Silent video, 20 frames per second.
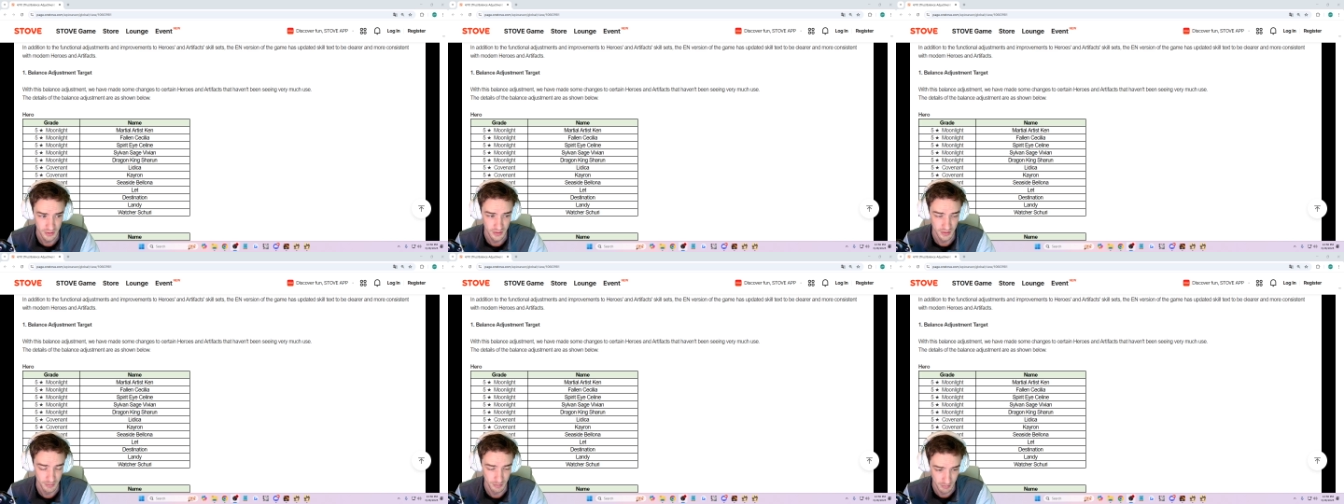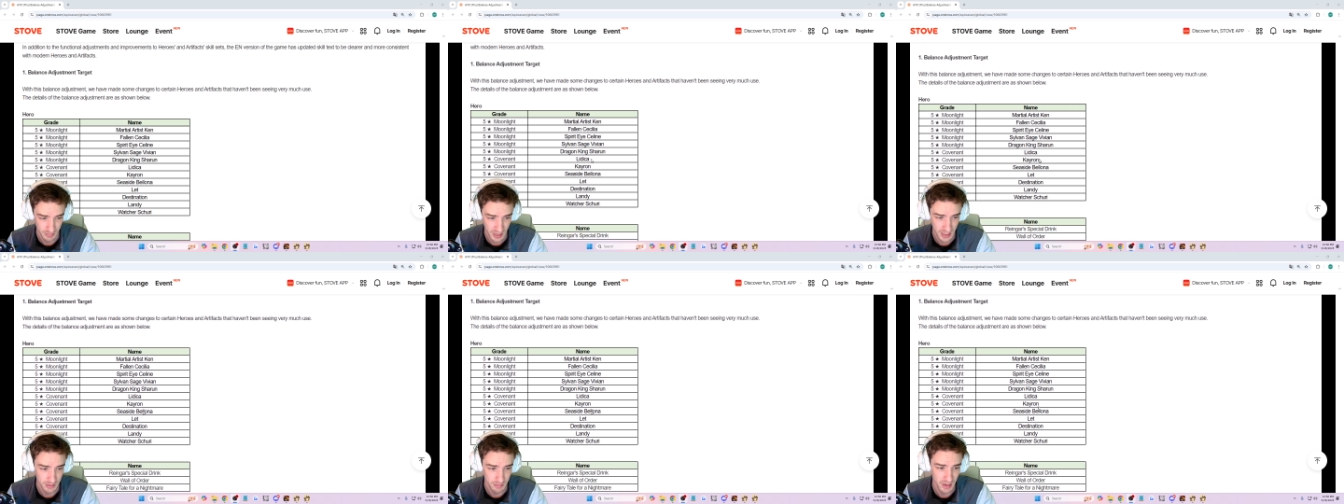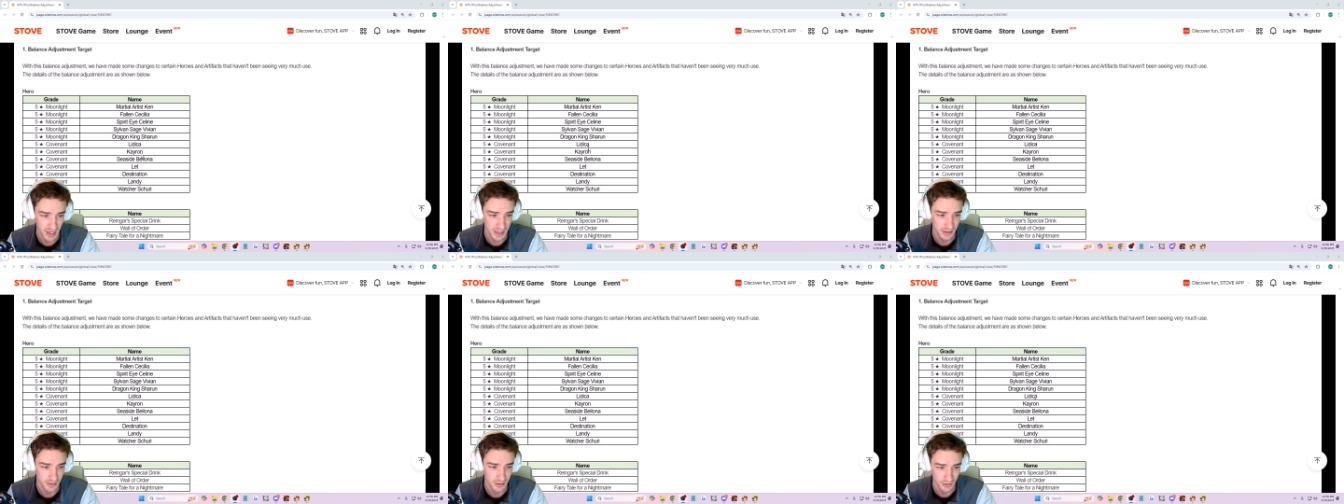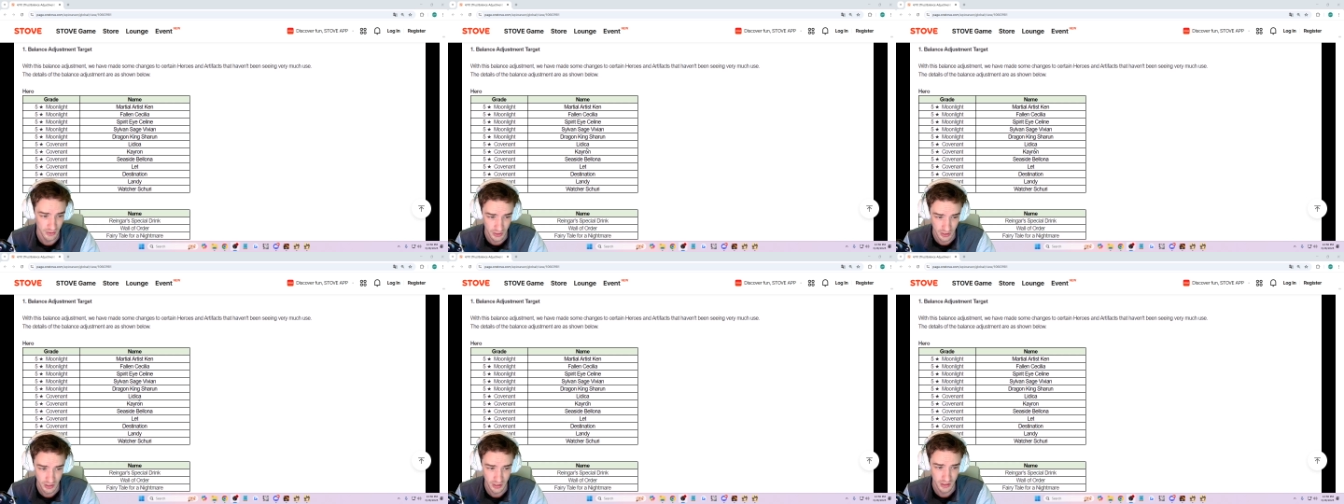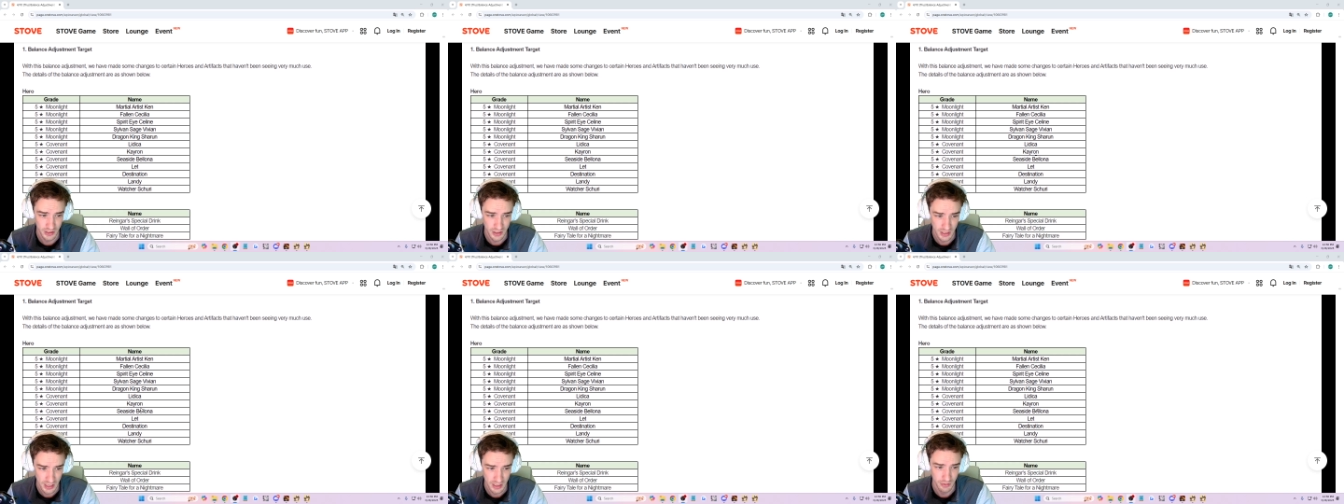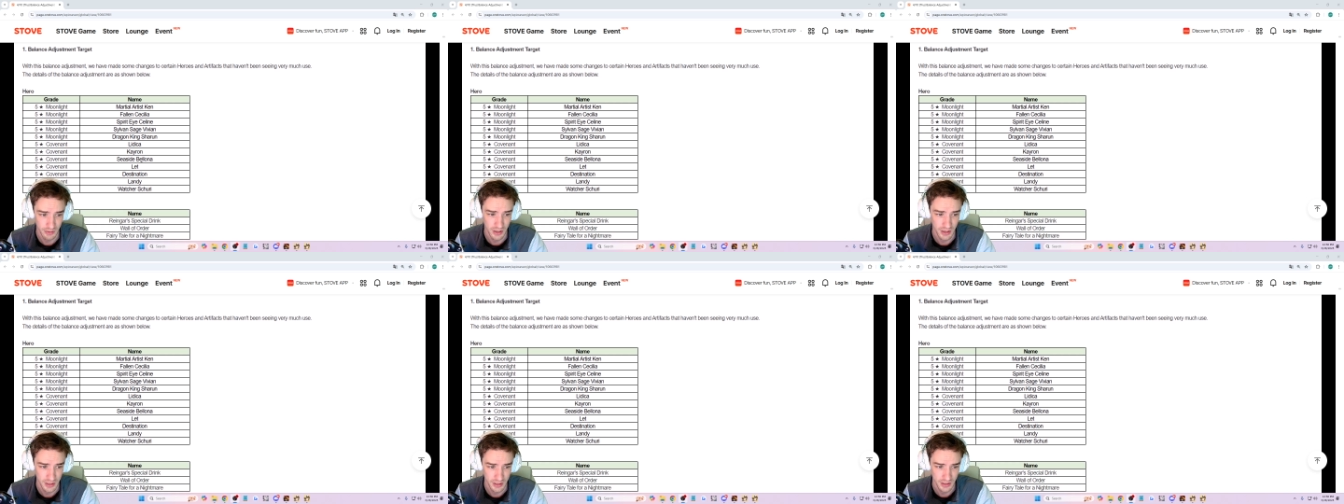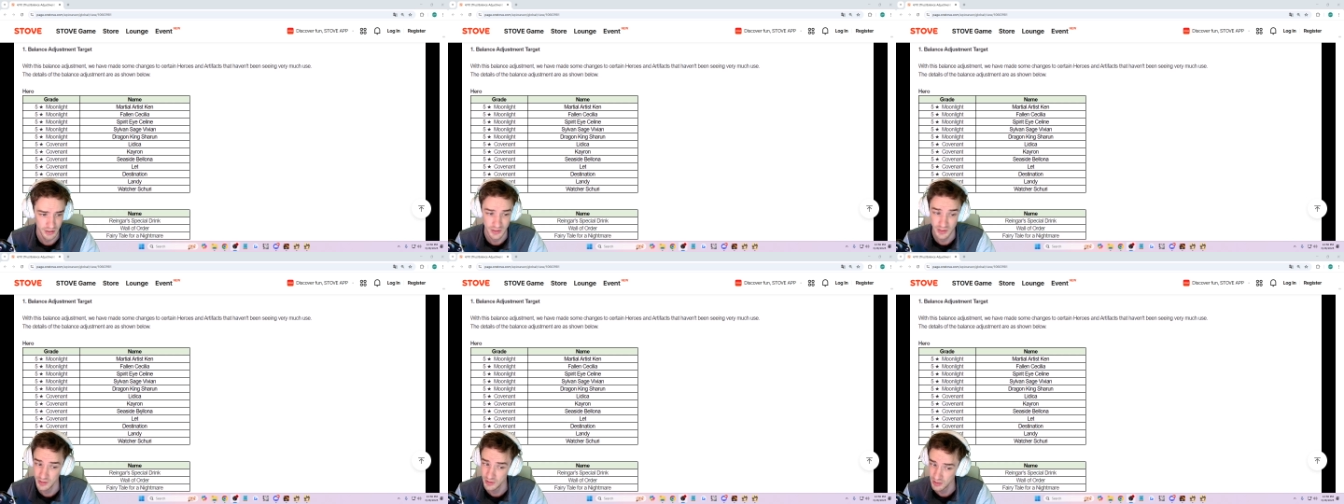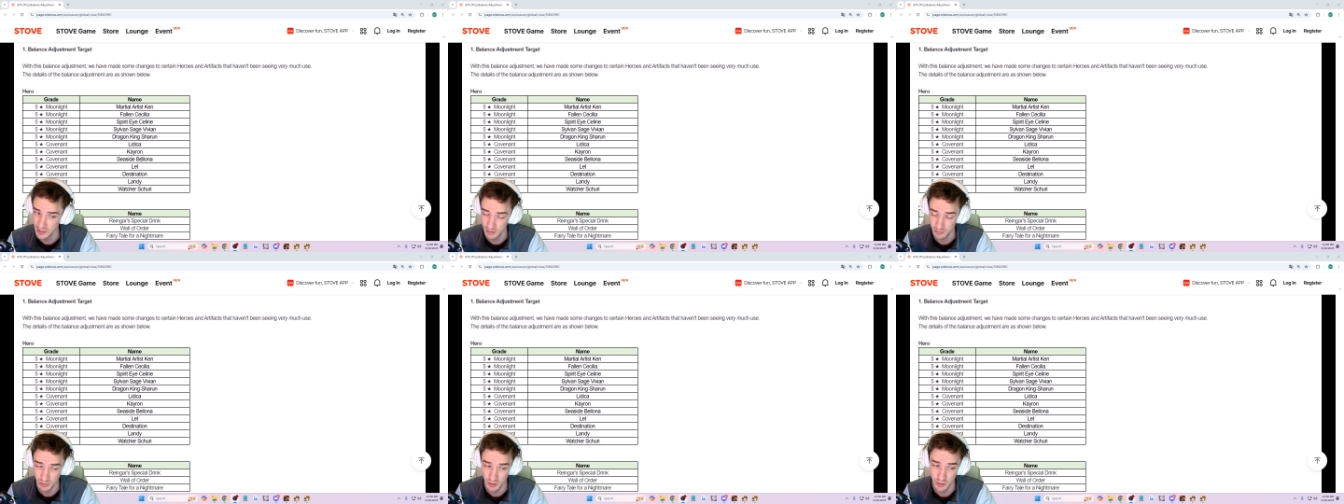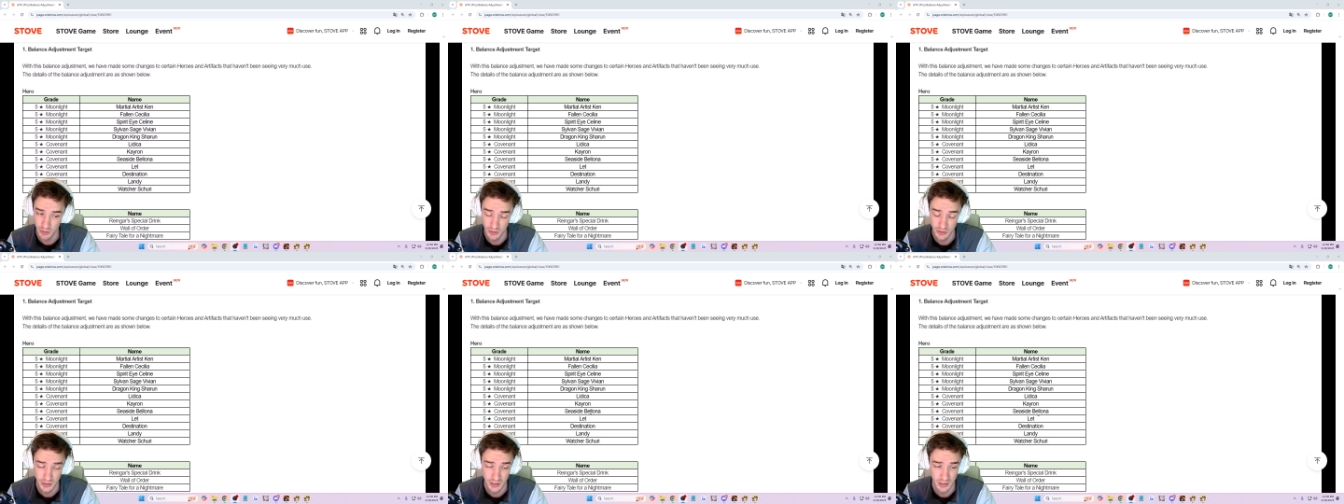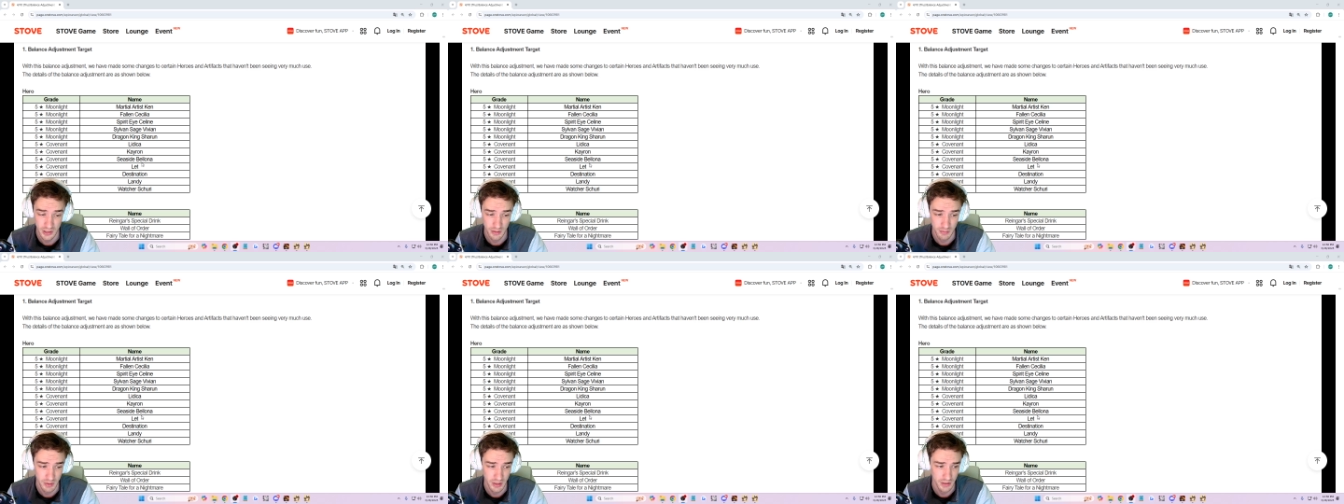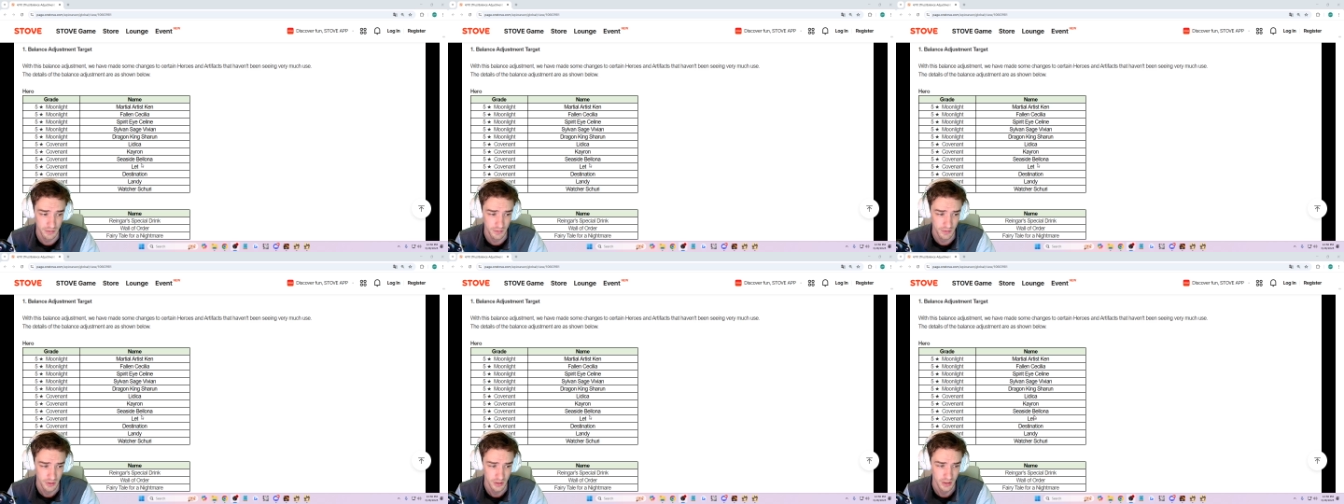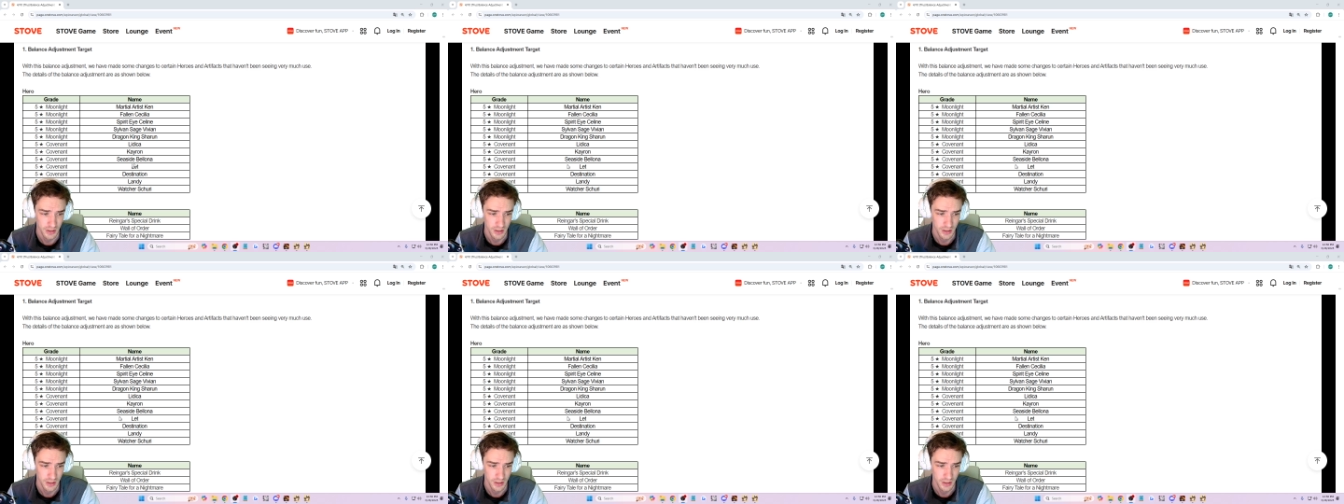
Bad math. Litica, Kayron, Seaside Bellona's getting a buff.